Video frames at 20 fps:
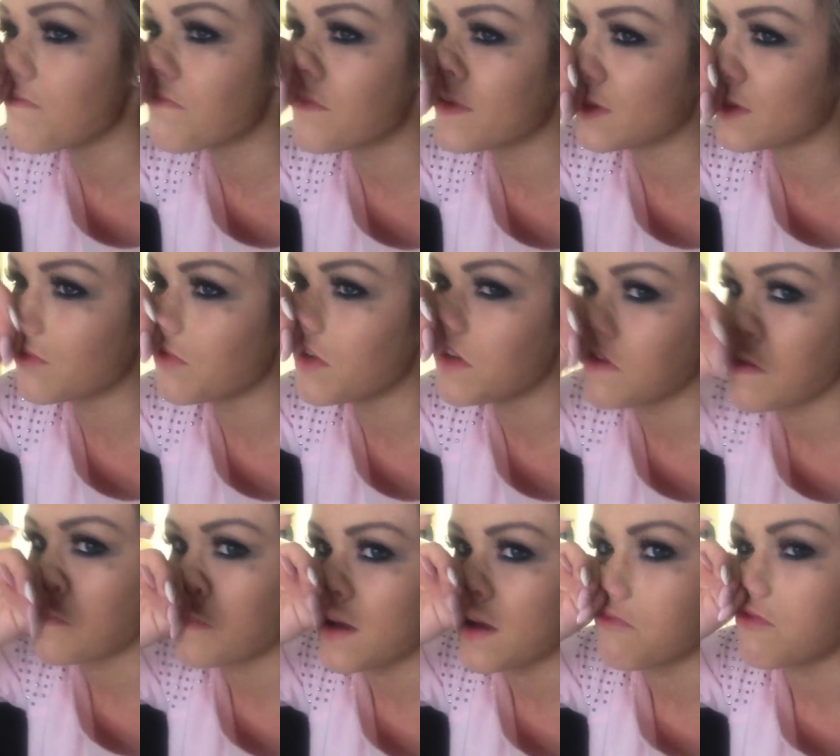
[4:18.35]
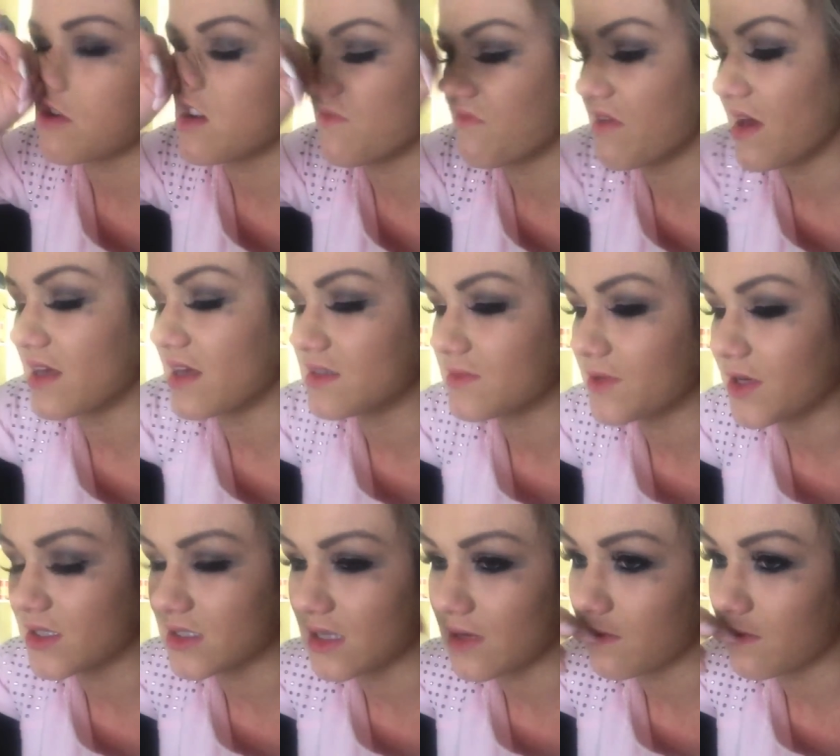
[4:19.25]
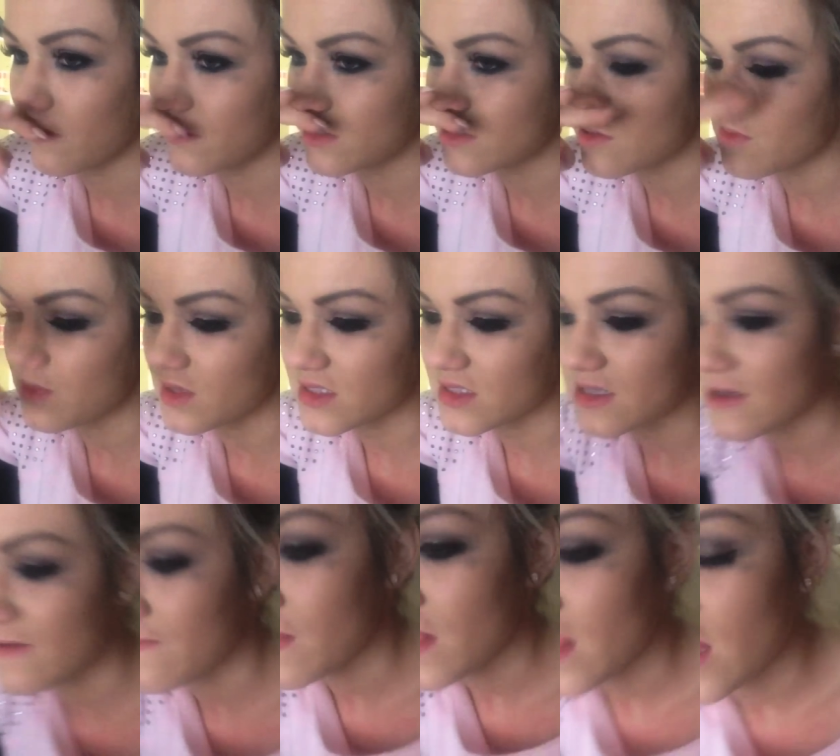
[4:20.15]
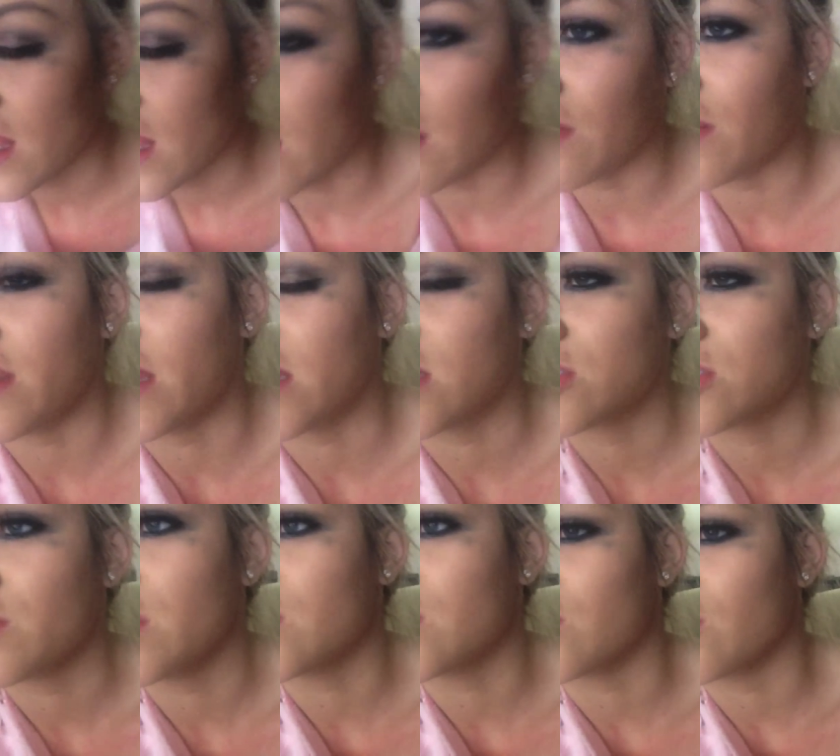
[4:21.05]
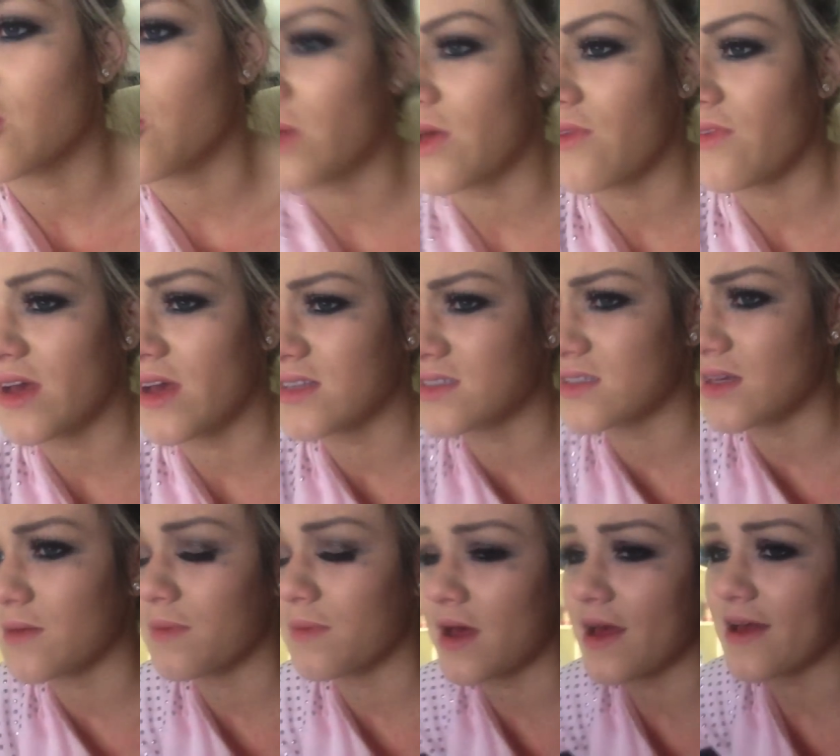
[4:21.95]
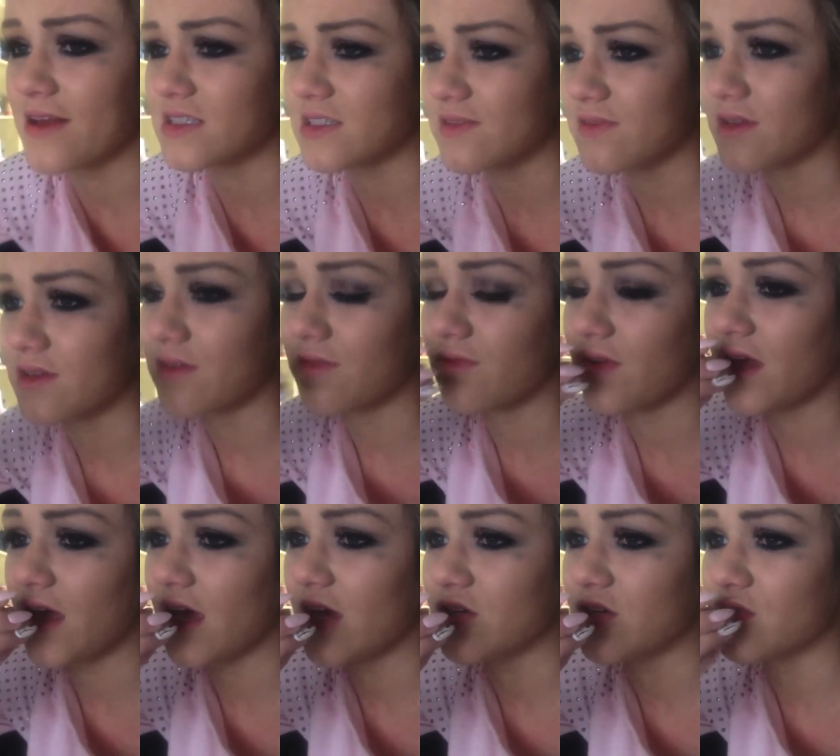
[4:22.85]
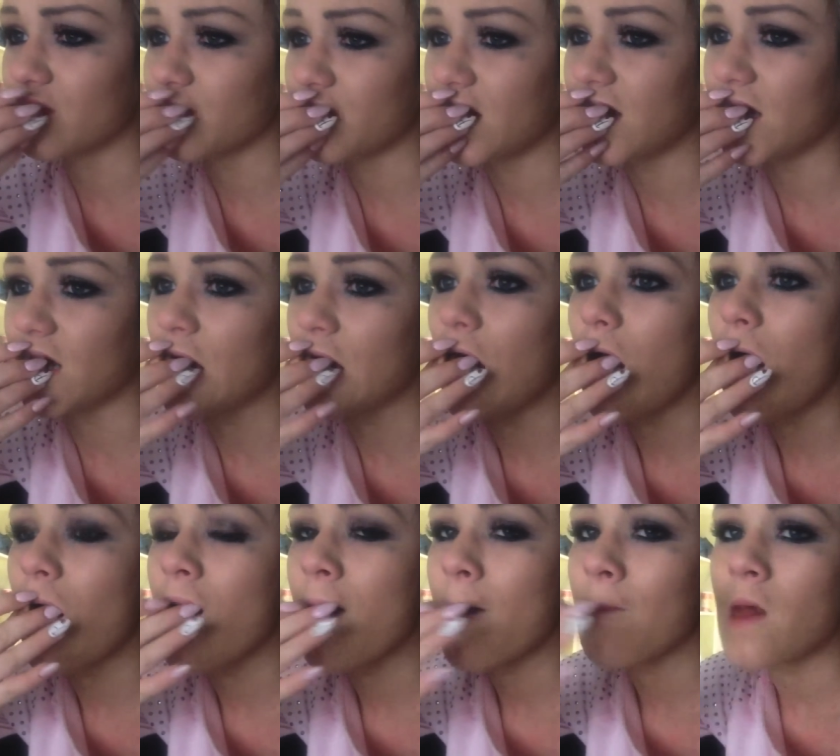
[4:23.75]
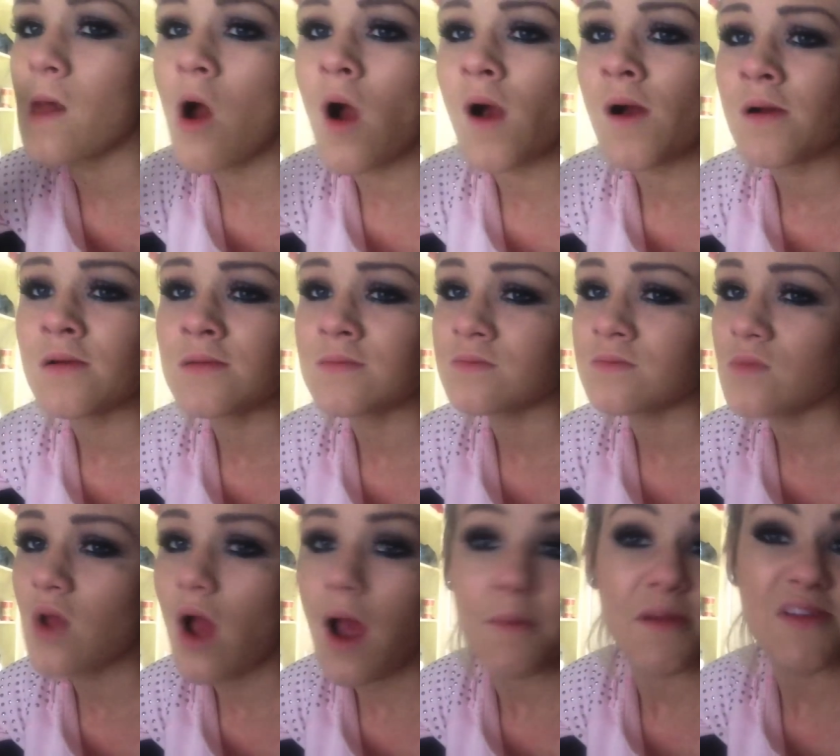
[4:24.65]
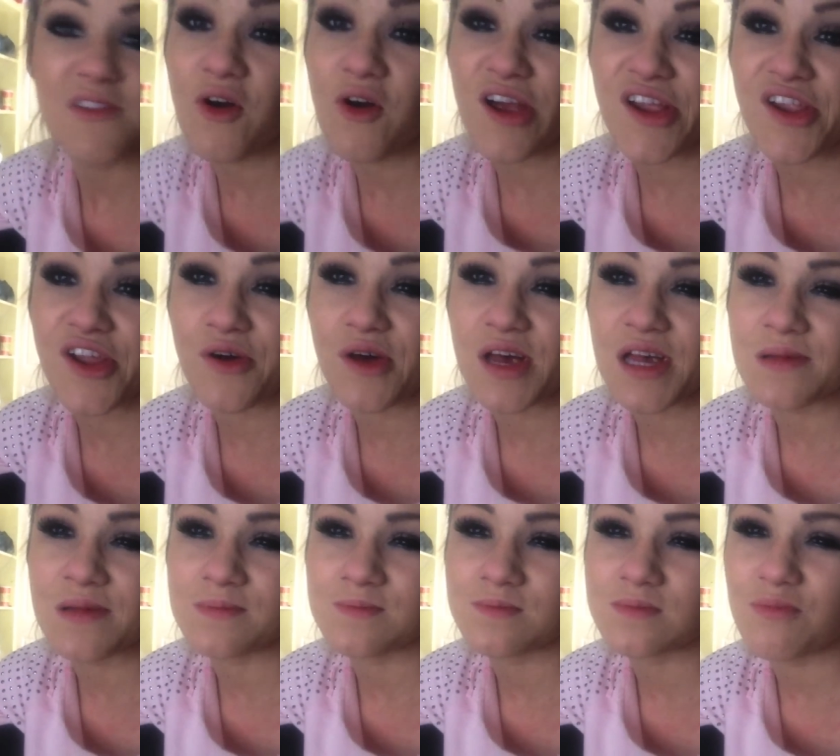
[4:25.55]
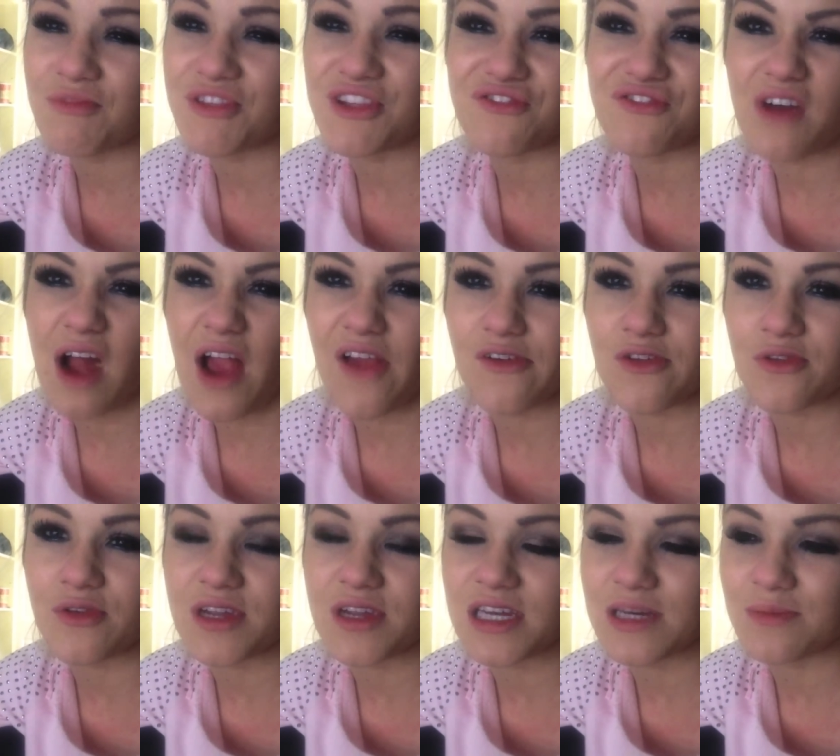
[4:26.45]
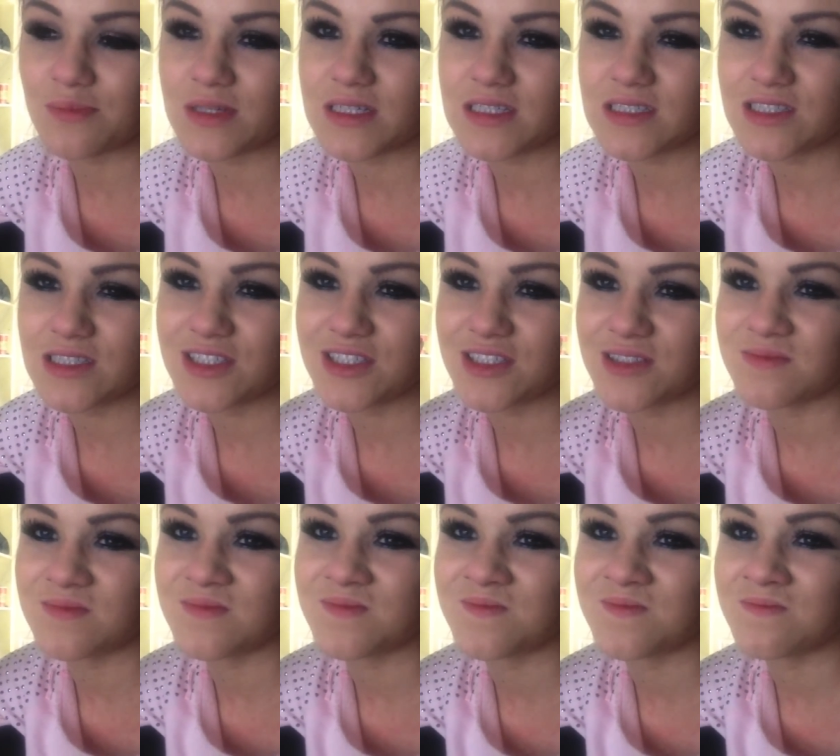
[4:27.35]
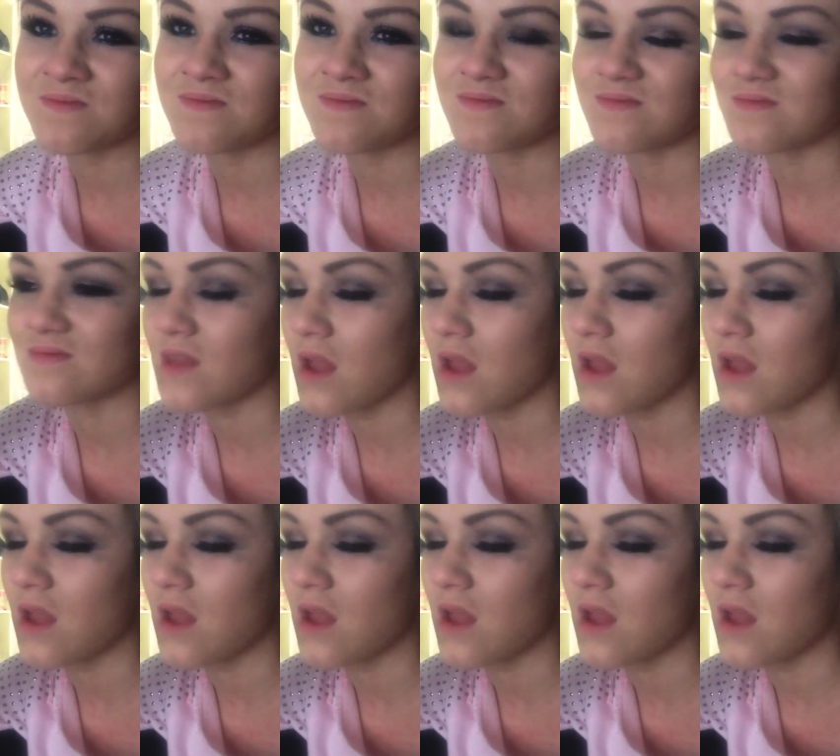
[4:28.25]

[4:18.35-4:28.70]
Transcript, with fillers: But the week went by pretty fast because I'm always so busy, and the next two weeks will go by fast. So I'm positive, and vacation will be here until I know it. It's then finals when I get back. So hmm.